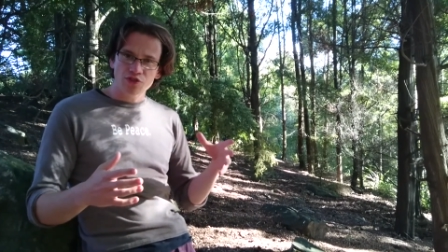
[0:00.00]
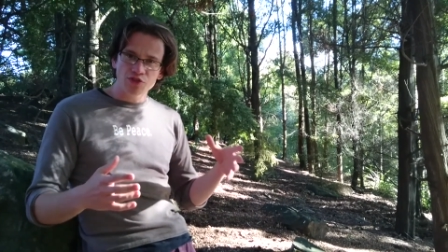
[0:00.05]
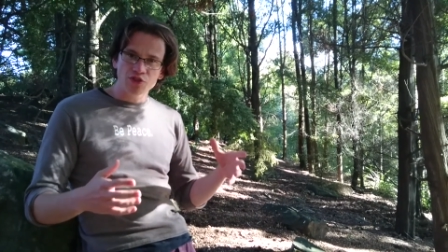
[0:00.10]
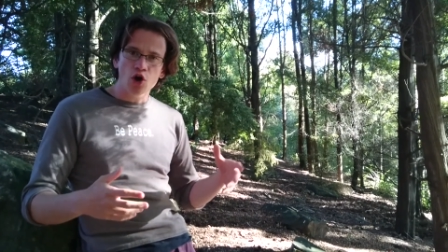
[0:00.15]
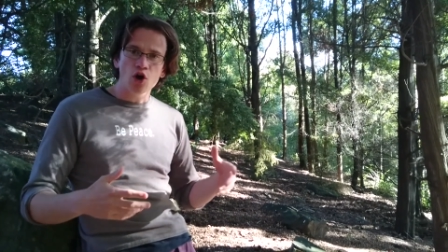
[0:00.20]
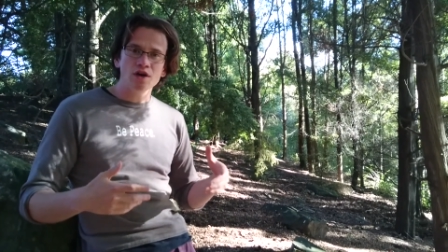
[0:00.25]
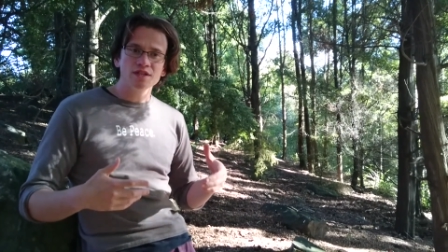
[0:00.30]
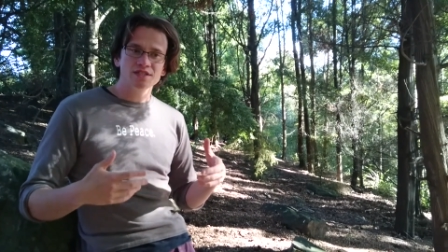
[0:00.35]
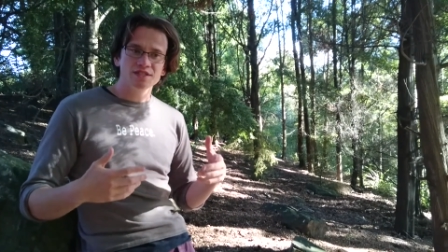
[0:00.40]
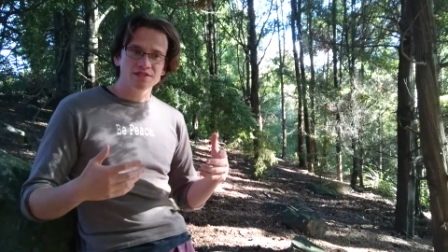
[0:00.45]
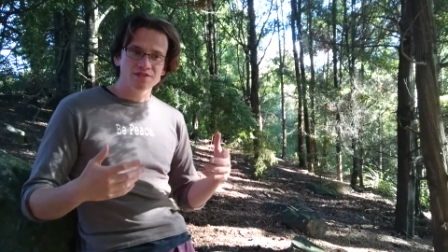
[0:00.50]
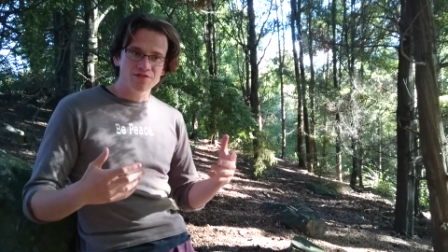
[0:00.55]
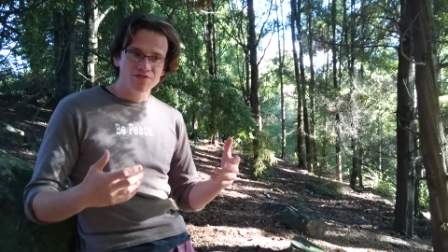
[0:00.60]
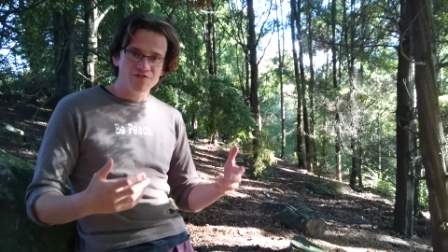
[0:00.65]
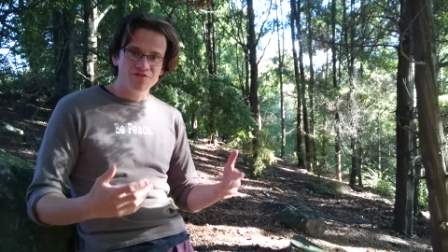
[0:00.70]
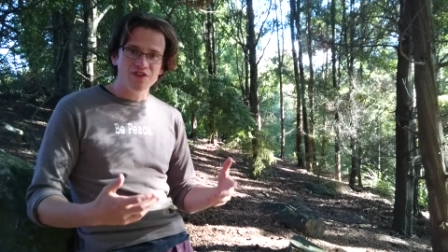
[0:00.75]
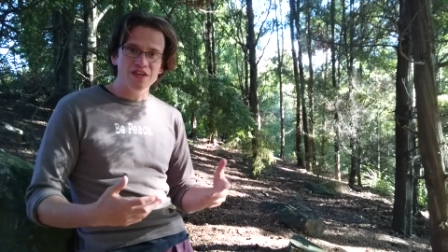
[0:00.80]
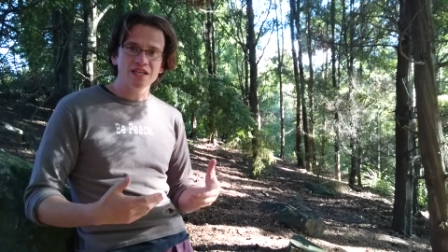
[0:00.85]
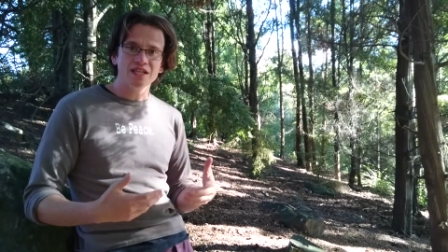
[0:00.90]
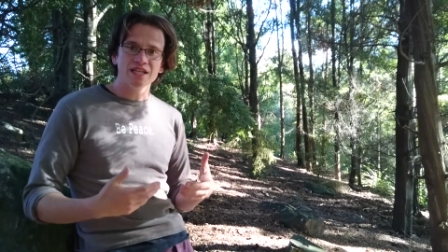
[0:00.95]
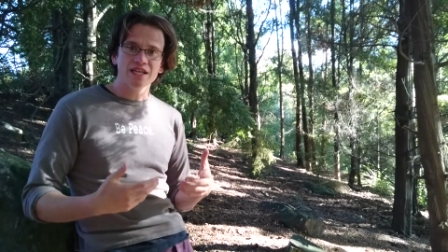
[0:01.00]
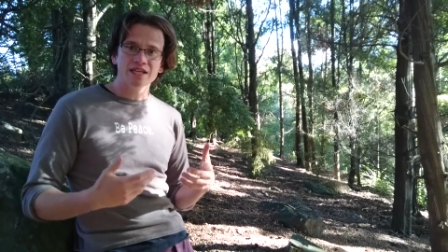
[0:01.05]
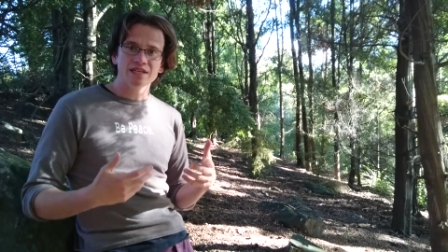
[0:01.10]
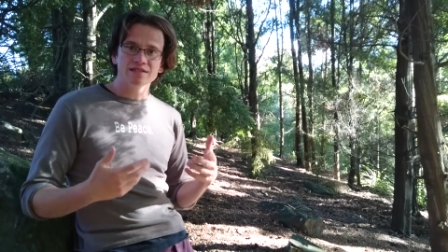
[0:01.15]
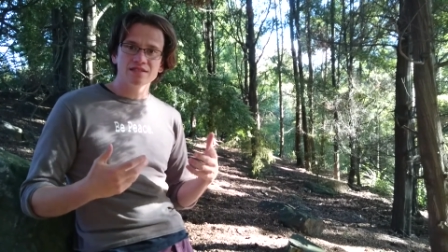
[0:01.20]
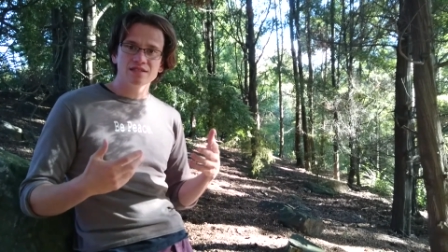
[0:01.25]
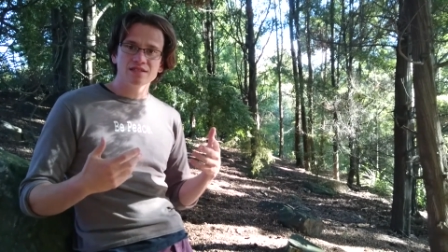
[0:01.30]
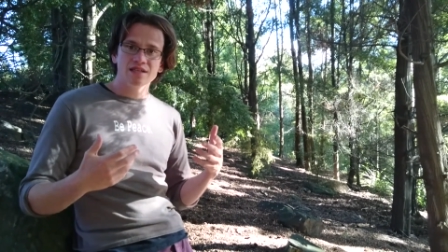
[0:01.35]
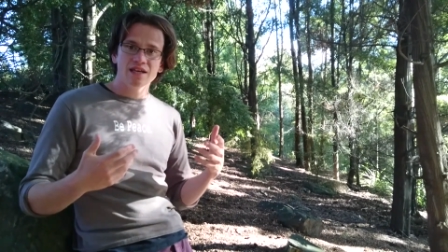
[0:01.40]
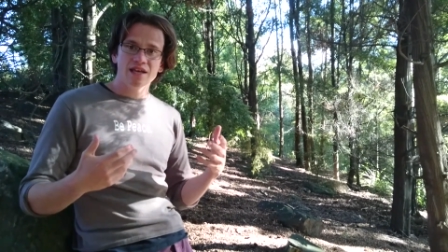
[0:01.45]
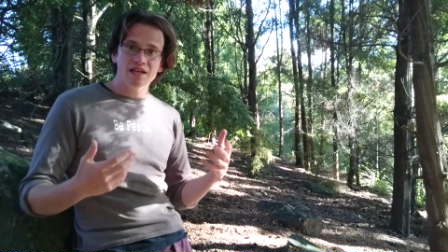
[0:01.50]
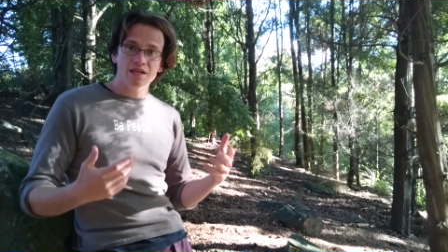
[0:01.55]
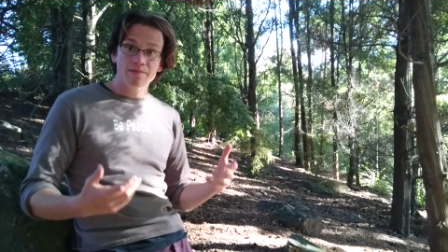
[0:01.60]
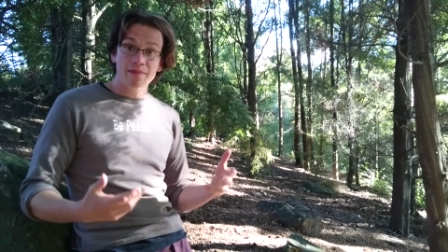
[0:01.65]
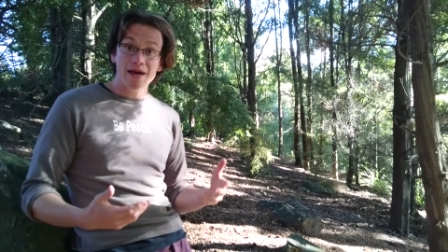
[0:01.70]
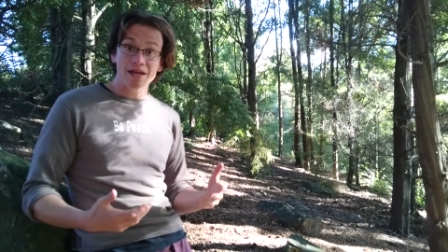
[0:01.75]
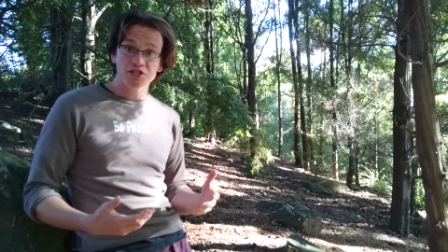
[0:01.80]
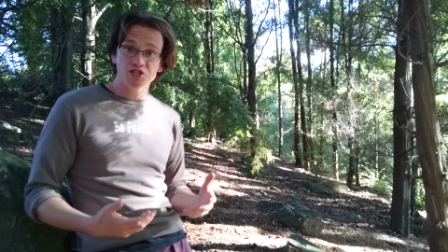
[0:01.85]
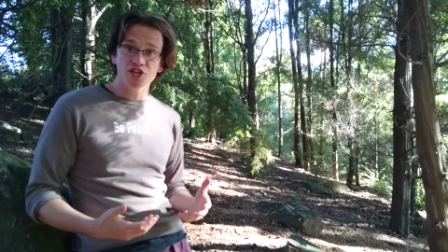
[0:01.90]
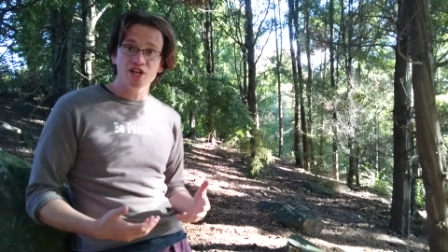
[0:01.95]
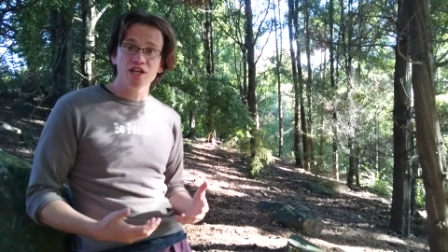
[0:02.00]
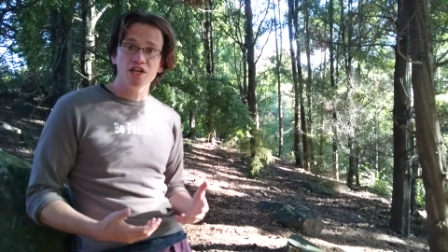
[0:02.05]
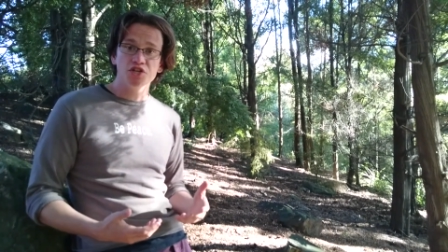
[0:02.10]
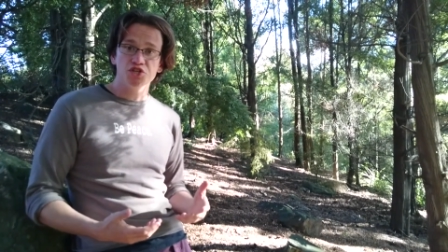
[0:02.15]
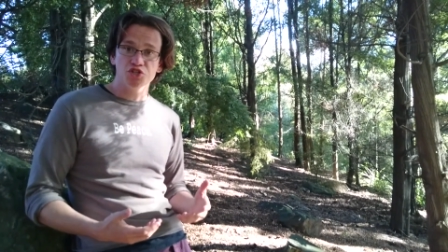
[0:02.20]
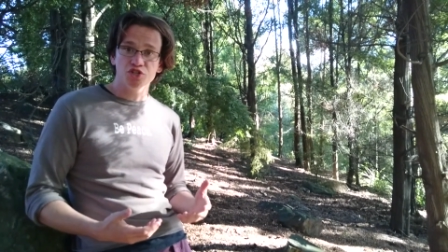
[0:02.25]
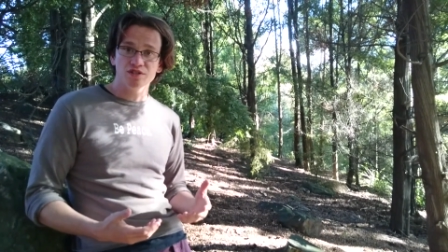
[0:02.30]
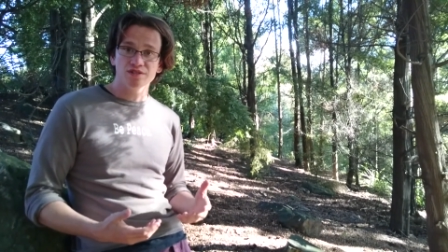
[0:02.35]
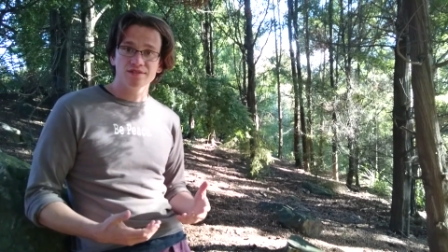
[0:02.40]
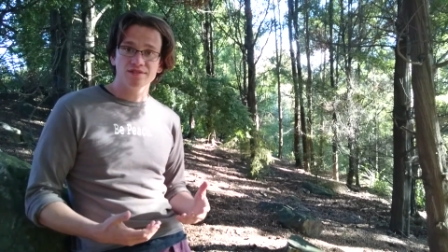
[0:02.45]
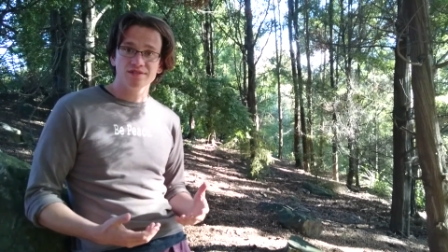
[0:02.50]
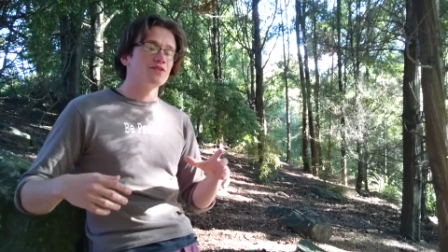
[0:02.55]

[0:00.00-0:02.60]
thoughts, feelings, and imagination.